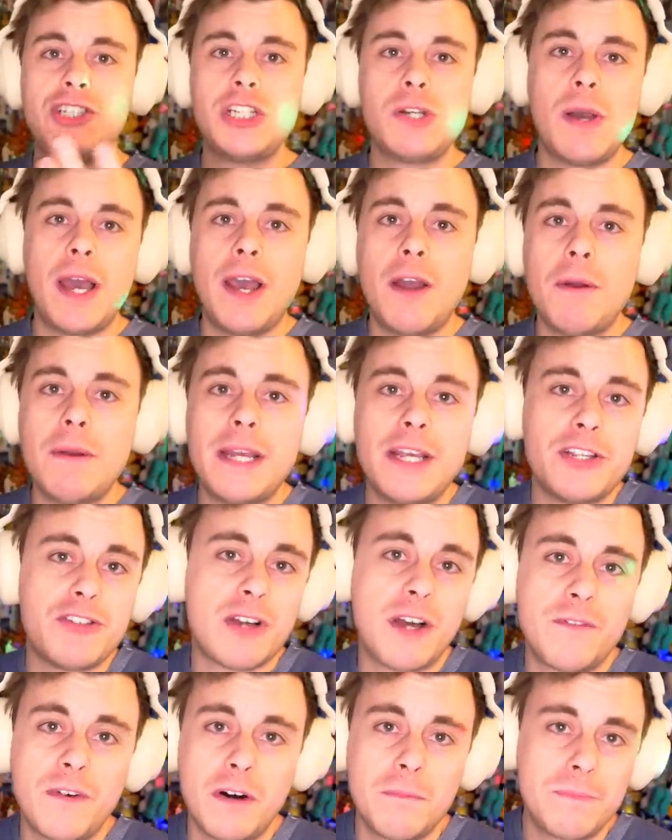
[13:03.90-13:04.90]
Do you own it? Do you
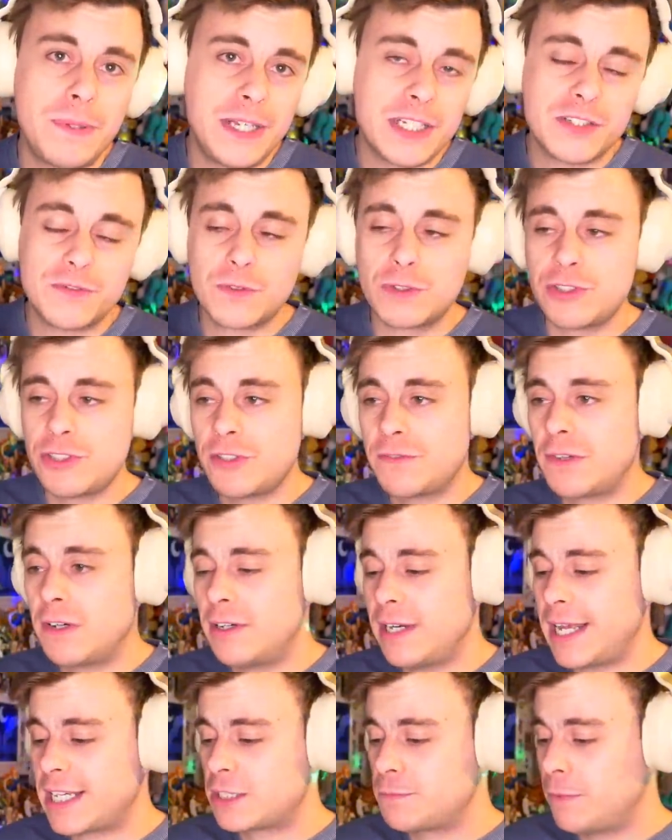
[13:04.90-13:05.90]
have it on PS4? Do you have it
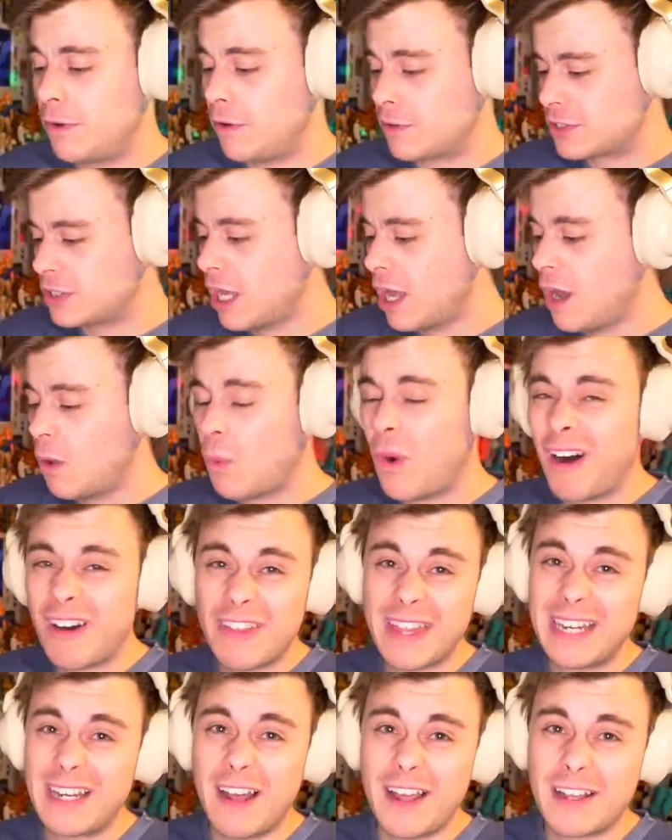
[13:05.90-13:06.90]
on Xbox? What are
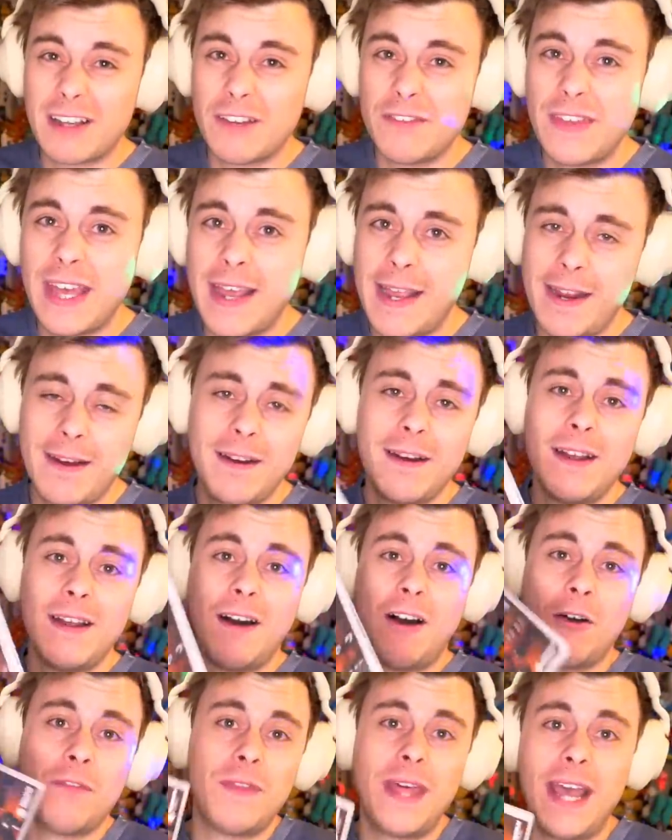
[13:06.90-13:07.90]
they like on there?
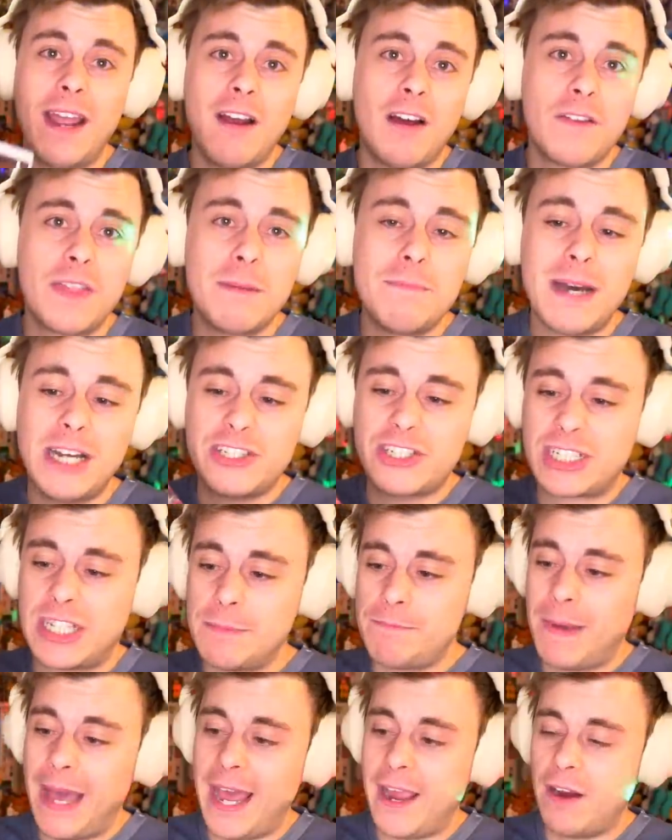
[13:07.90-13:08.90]
On there, are they magically
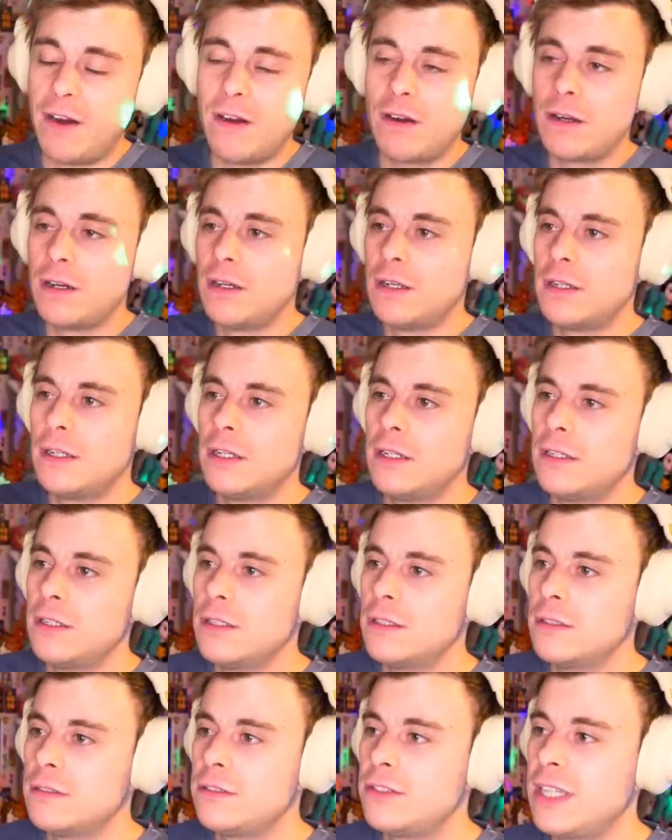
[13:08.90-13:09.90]
better?
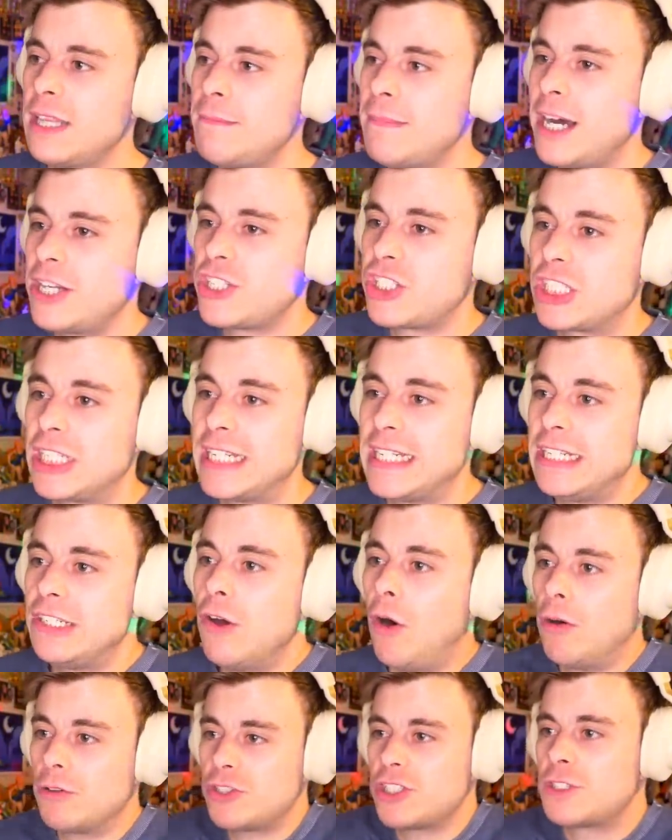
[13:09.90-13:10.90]
Do they magically
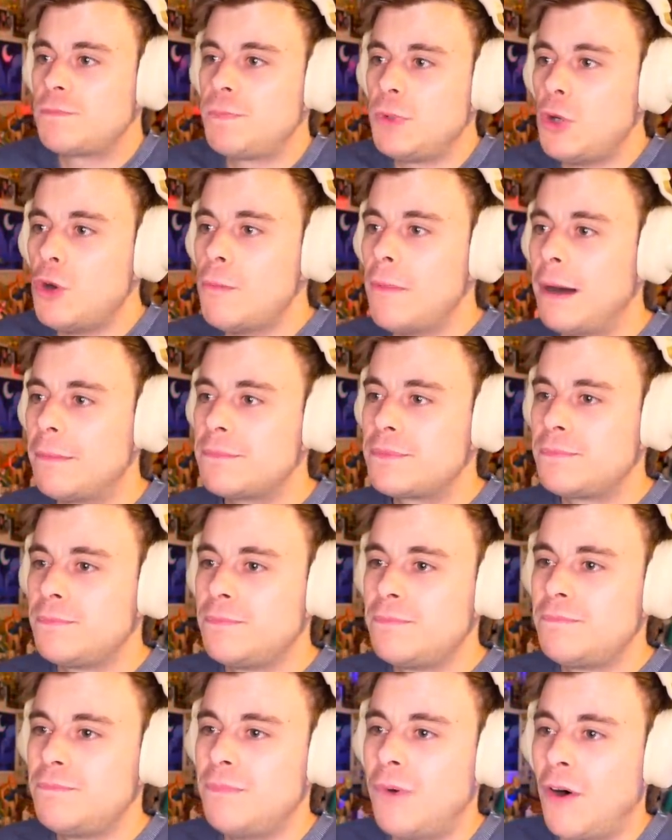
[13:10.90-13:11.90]
not just boot them up
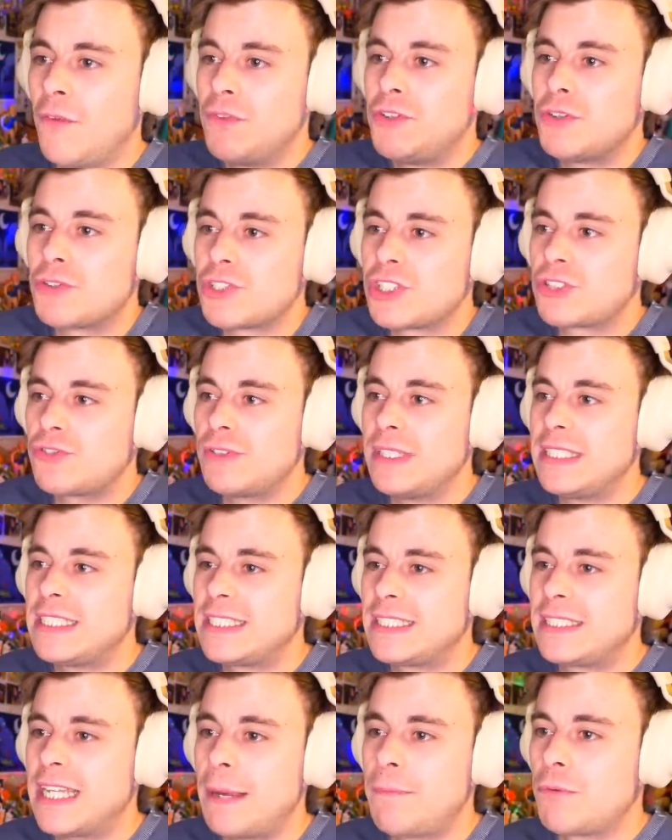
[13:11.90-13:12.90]
on your screen
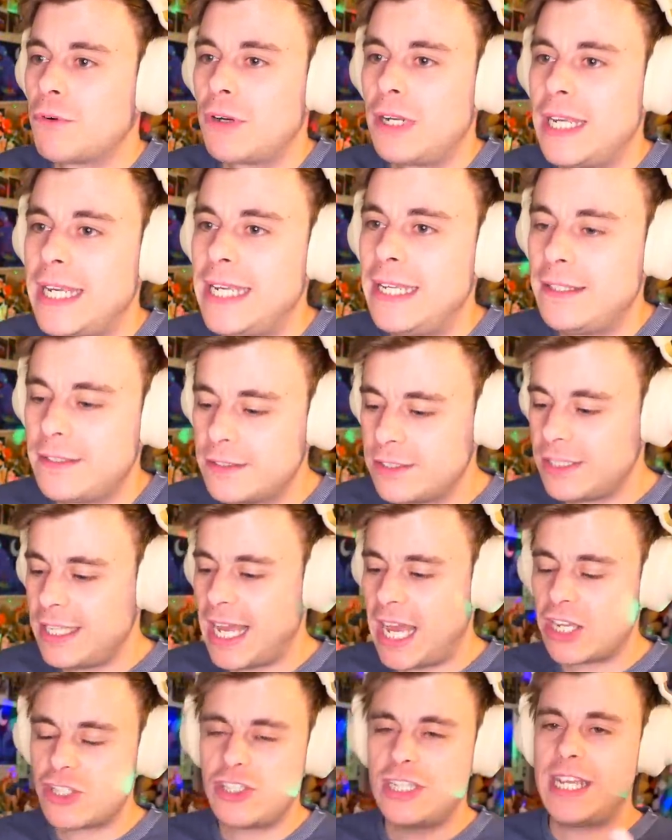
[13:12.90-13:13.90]
separately? Do they
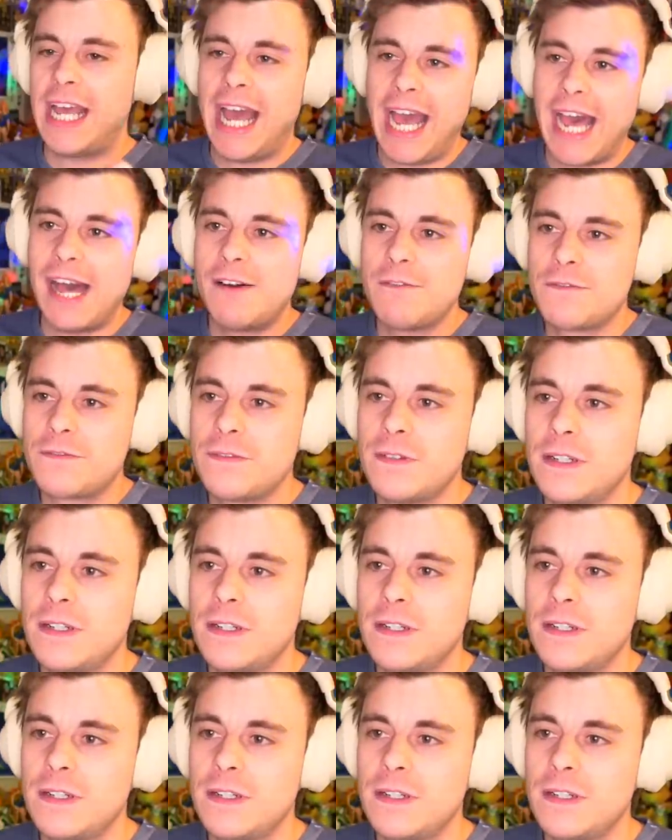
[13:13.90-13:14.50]
actually have